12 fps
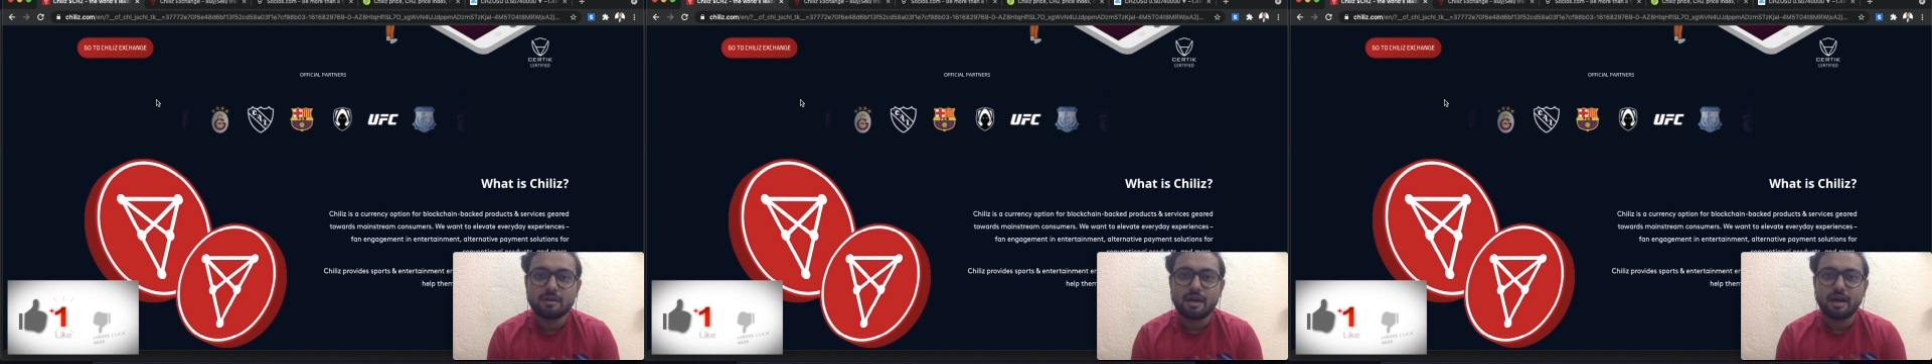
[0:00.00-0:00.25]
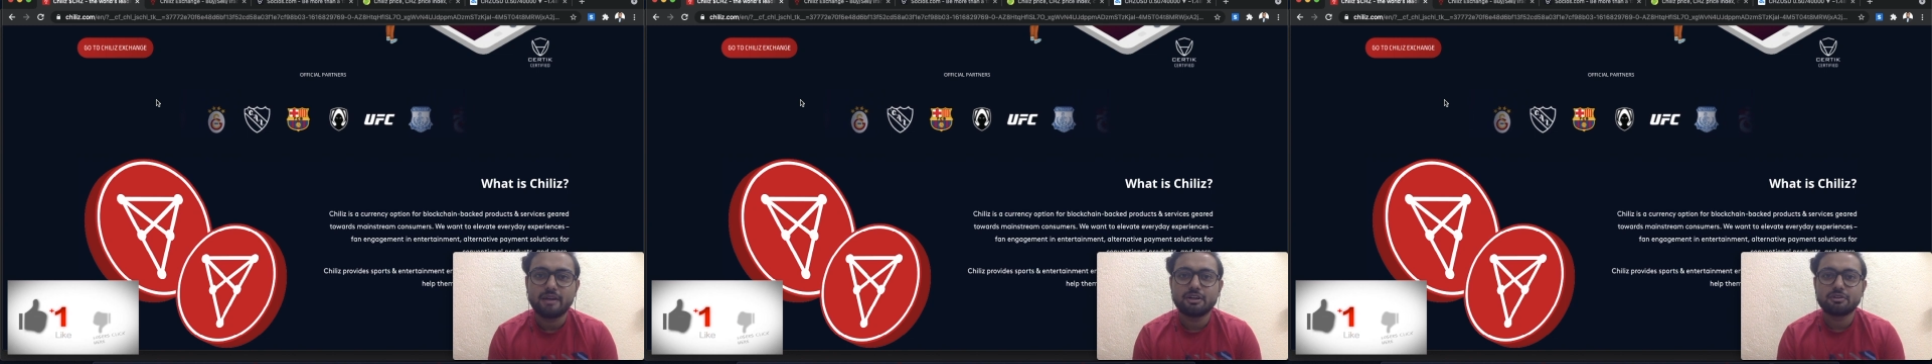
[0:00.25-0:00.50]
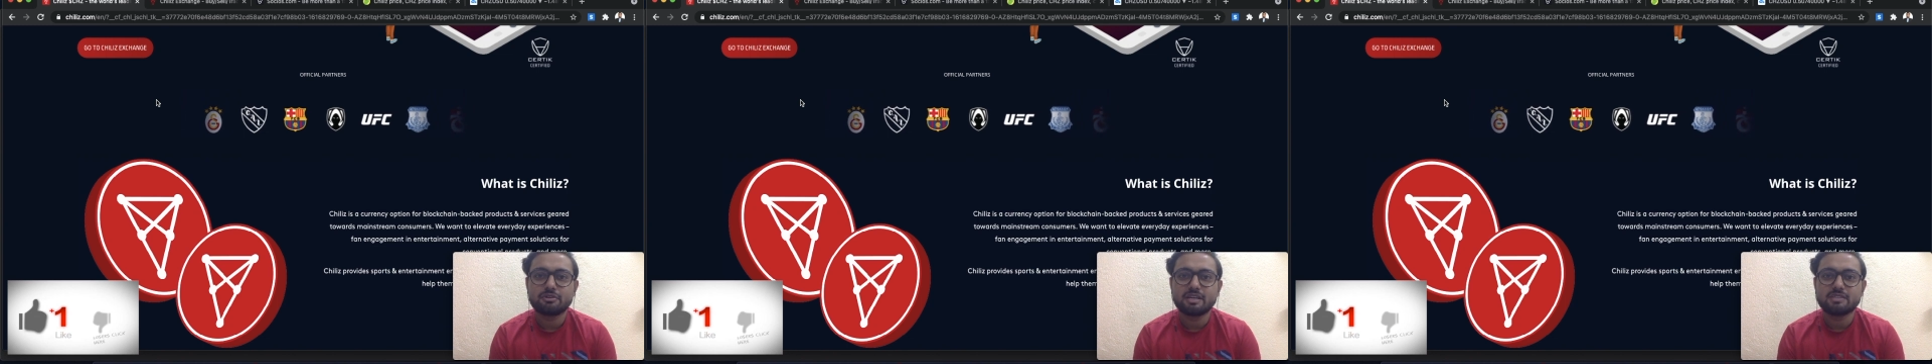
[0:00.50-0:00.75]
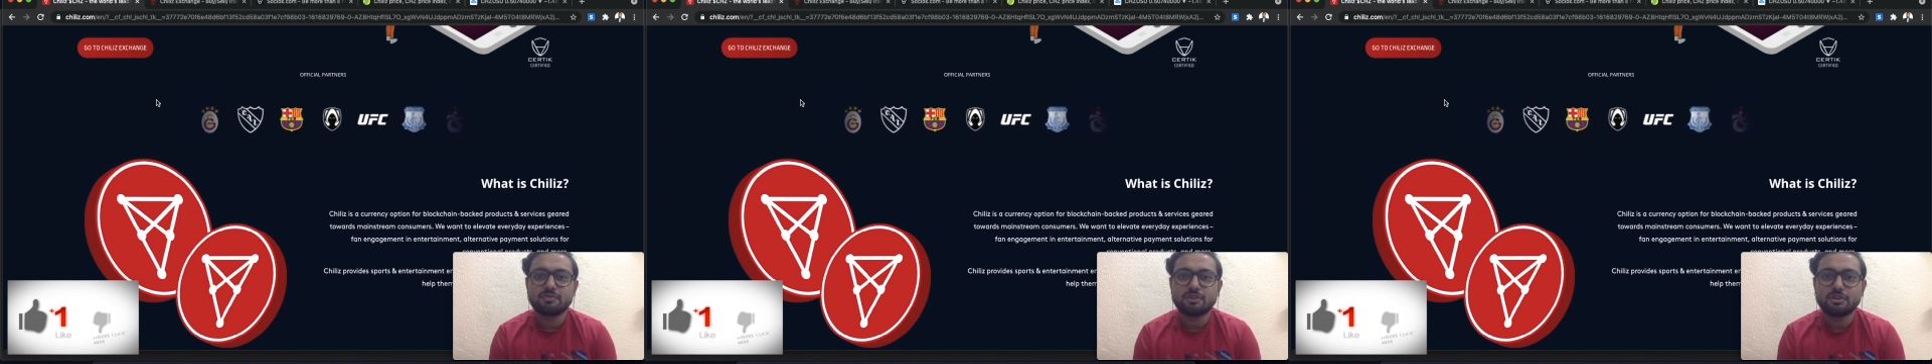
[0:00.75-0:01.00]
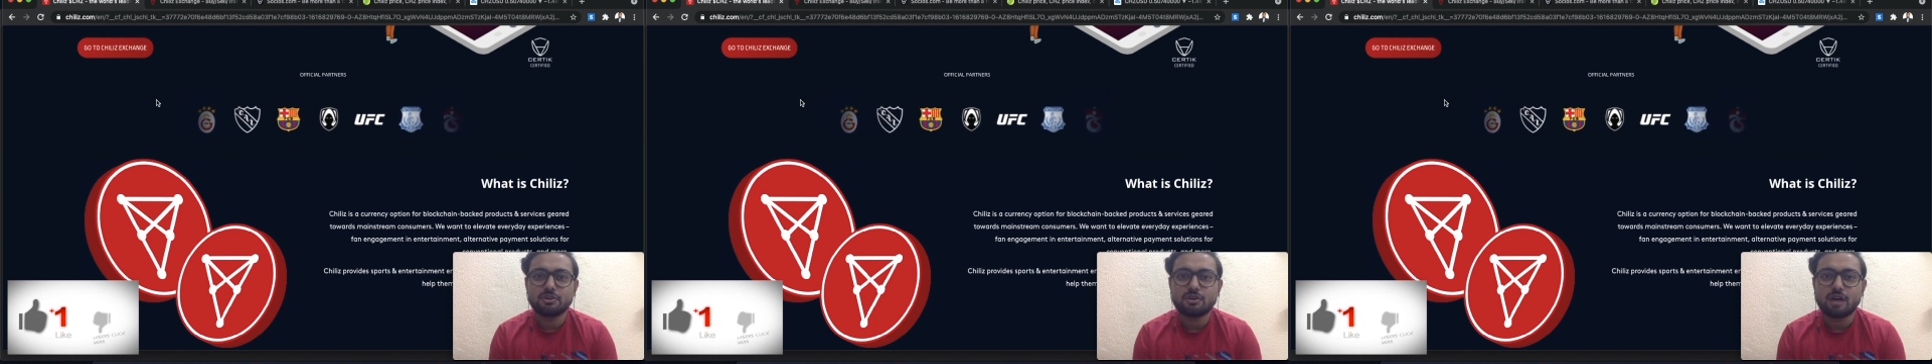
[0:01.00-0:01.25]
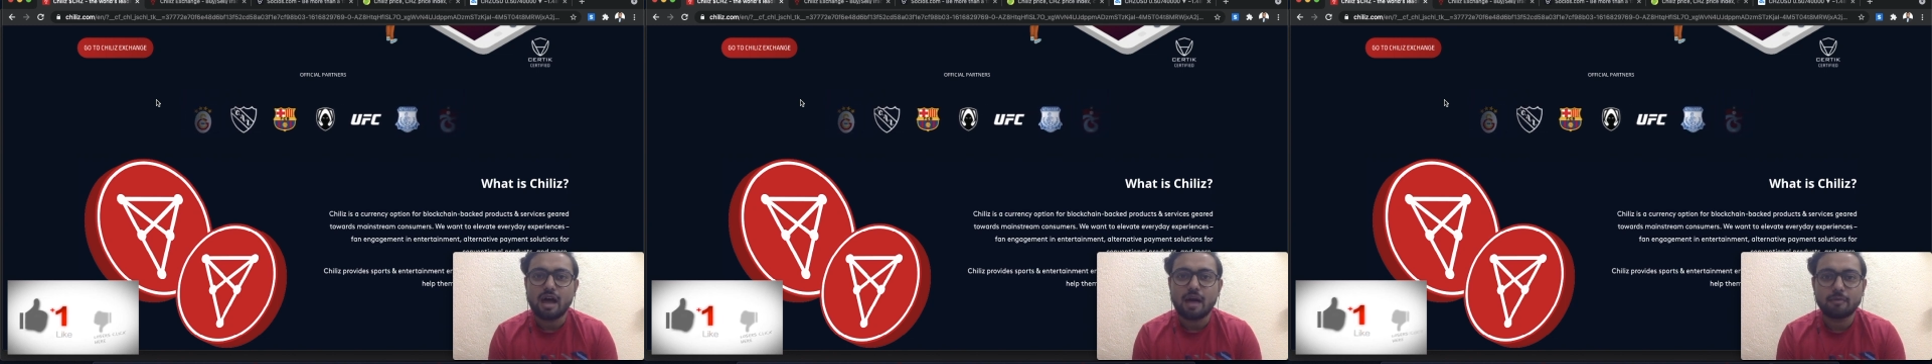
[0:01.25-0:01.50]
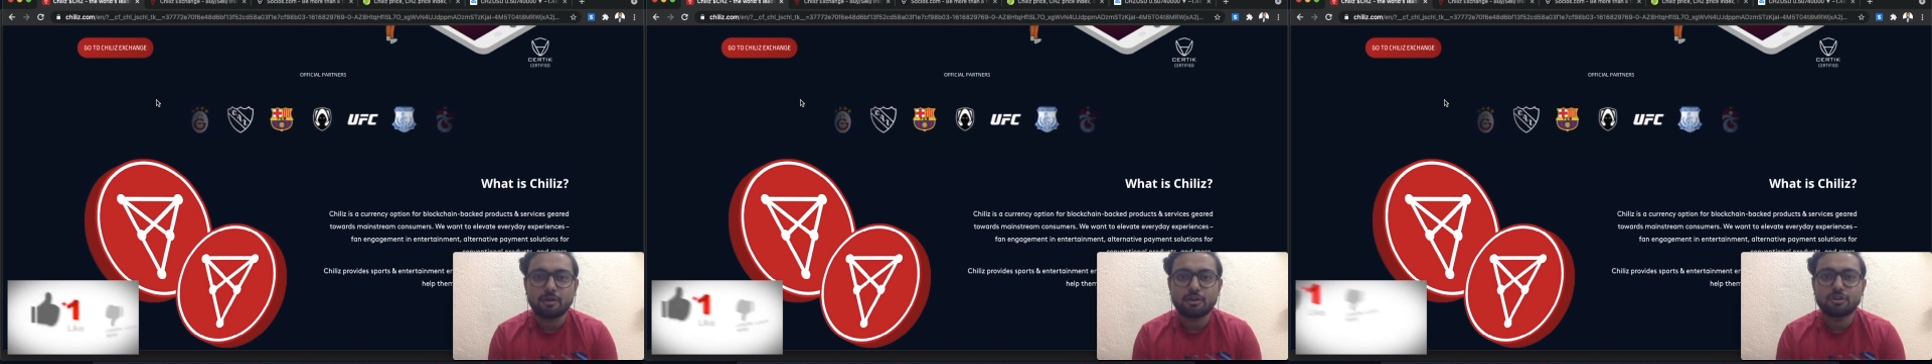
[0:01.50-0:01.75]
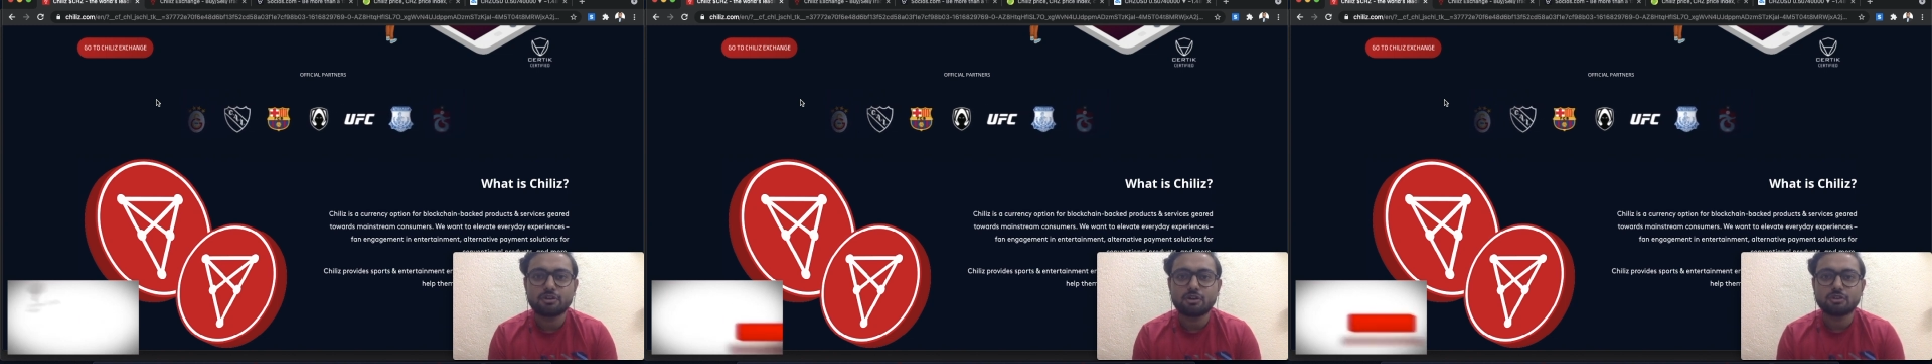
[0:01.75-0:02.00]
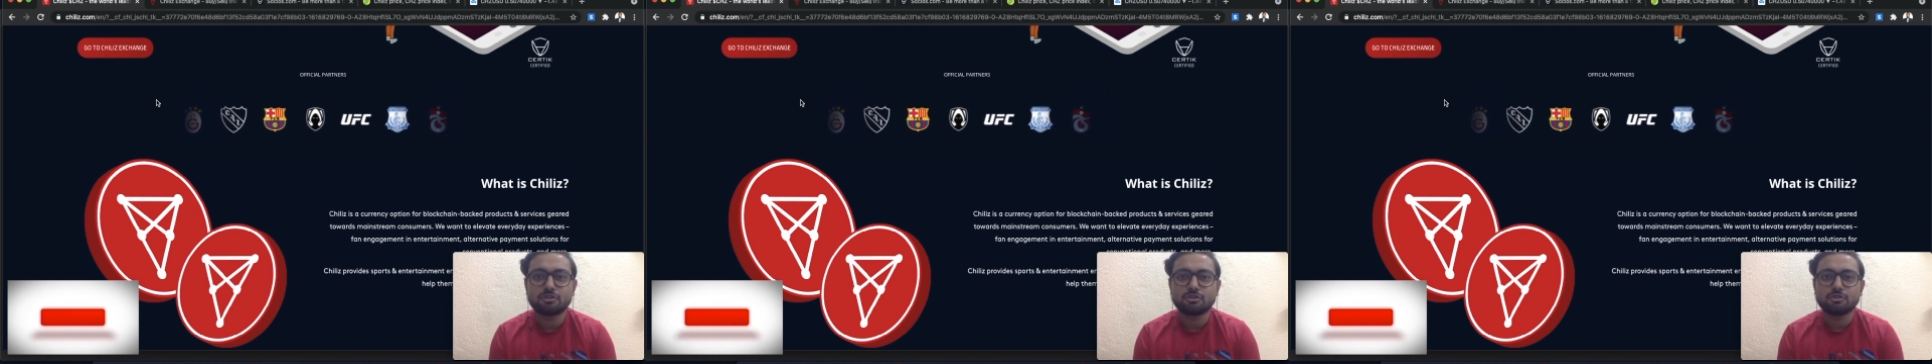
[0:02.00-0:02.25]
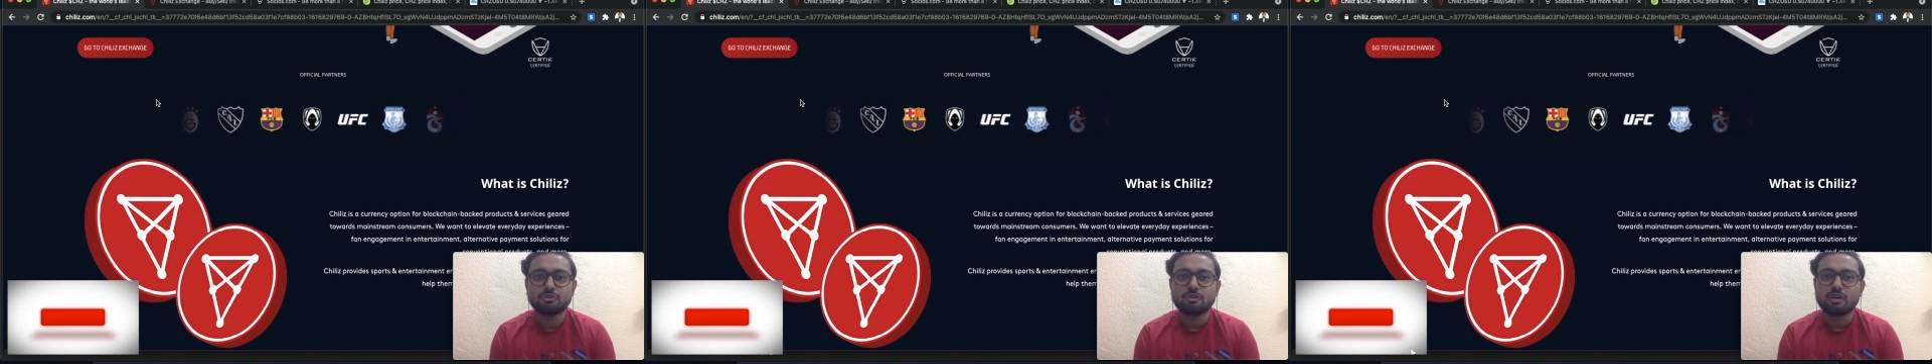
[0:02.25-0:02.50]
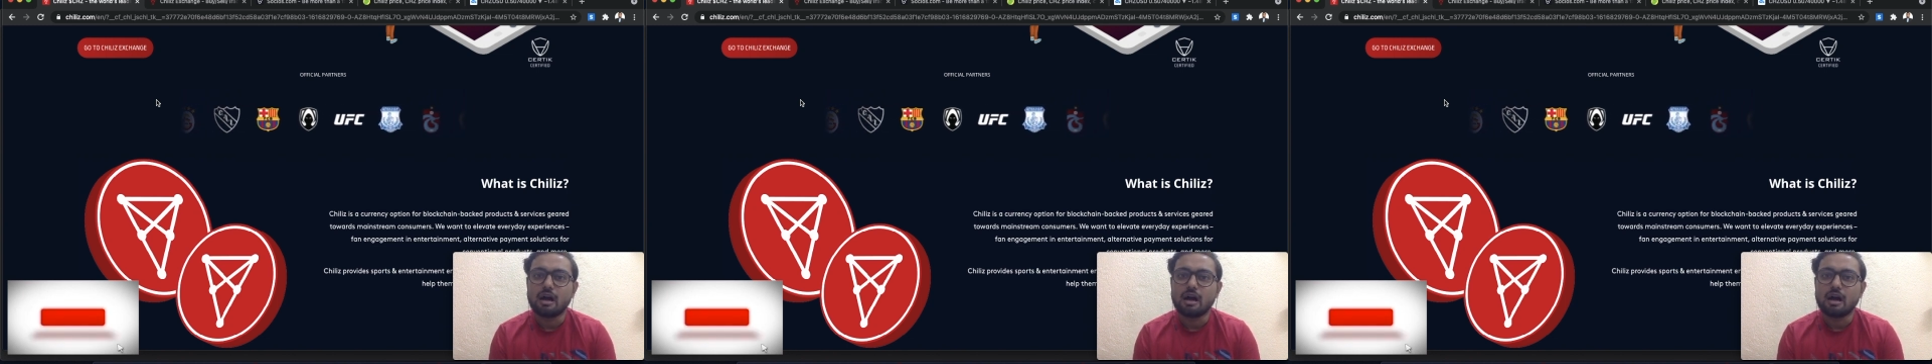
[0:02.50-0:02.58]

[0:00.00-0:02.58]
and in today's video, I'm going to talk to you